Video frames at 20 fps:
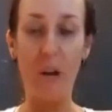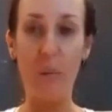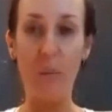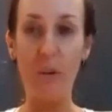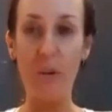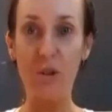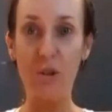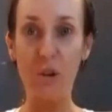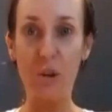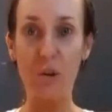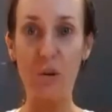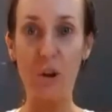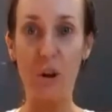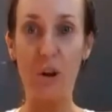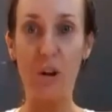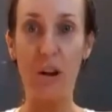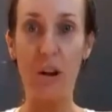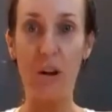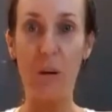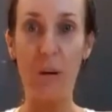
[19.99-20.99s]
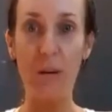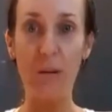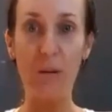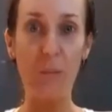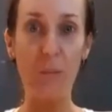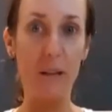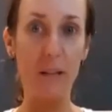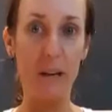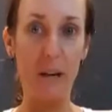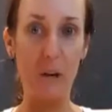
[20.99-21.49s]
would show y'all how I do
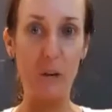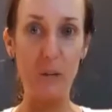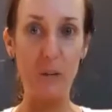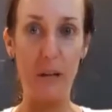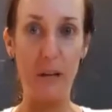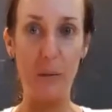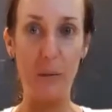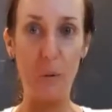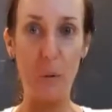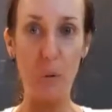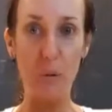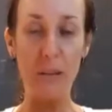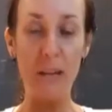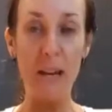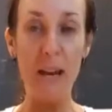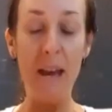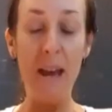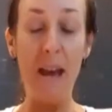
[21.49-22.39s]
my taco salad bowls,